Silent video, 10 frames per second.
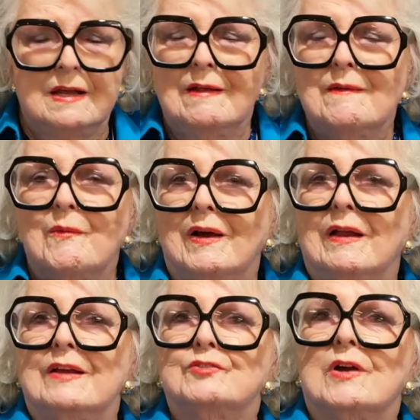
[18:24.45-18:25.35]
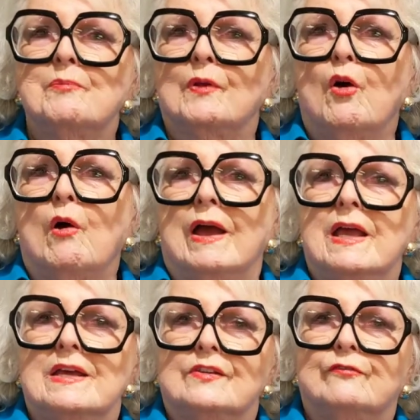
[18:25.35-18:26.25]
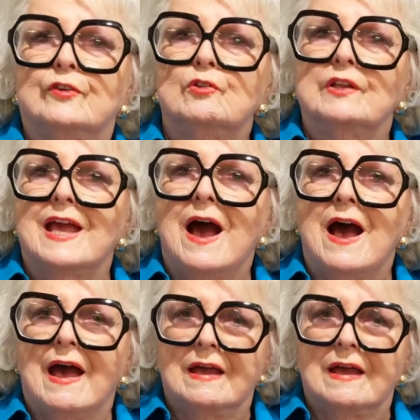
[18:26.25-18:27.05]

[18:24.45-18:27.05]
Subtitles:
Well, Trompe l'oeil is fool the eye.